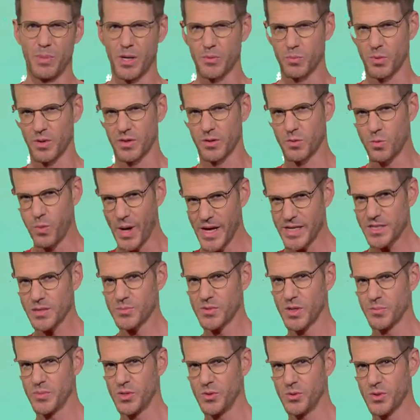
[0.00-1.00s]
But with quantum
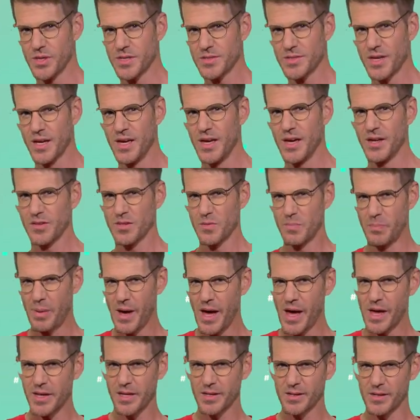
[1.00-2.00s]
computers, the
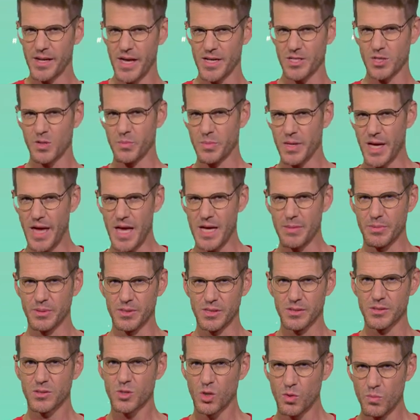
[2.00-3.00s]
particle has to be
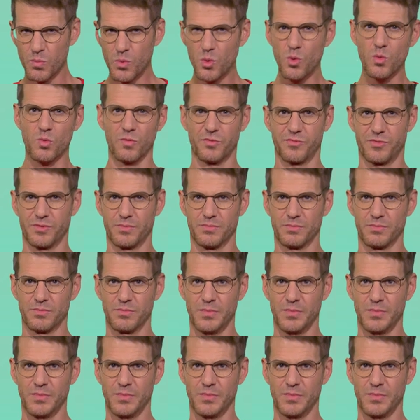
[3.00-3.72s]
able to move.